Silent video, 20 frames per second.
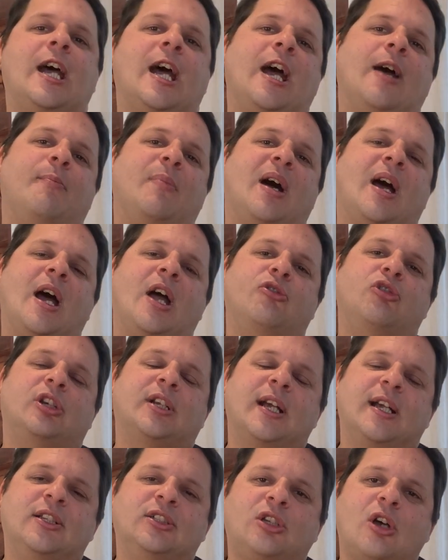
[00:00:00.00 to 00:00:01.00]
My 100
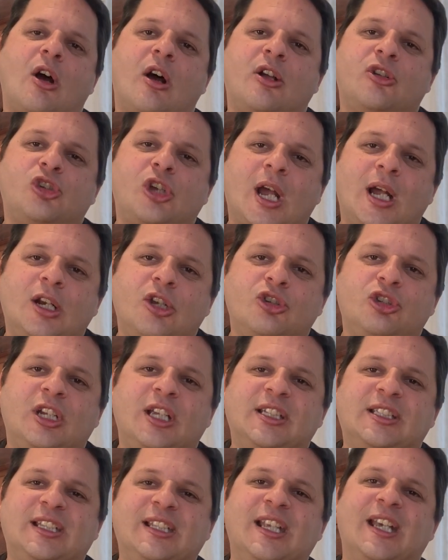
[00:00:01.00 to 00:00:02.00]
days challenge
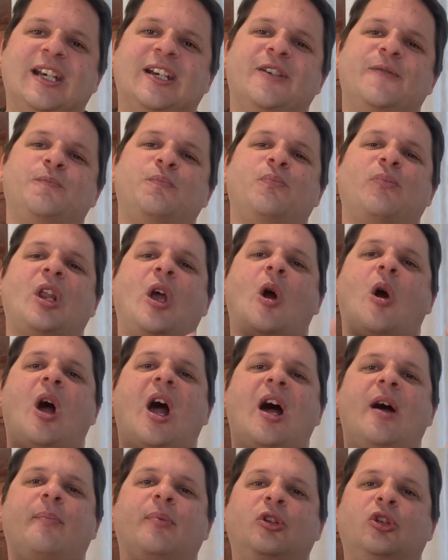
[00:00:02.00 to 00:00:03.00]
is here.
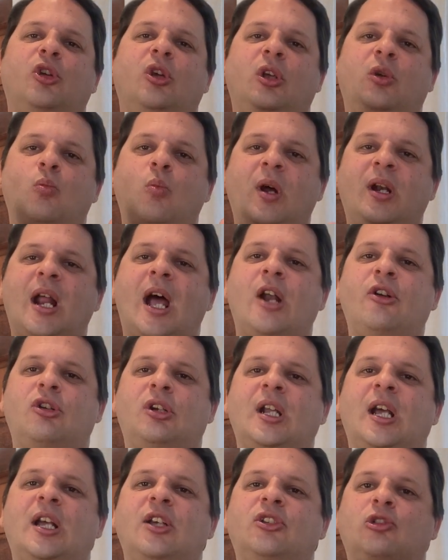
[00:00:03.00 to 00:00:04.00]
I'm doing 100
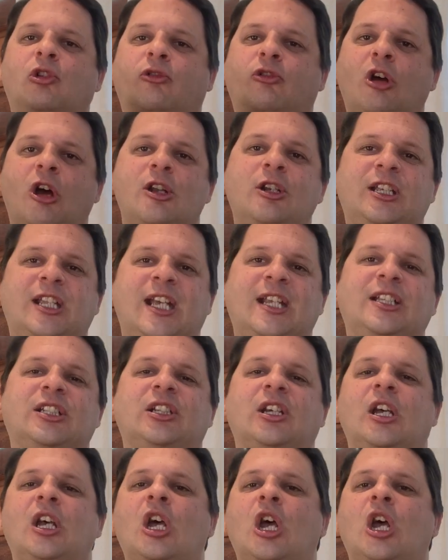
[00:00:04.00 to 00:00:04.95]
days of content.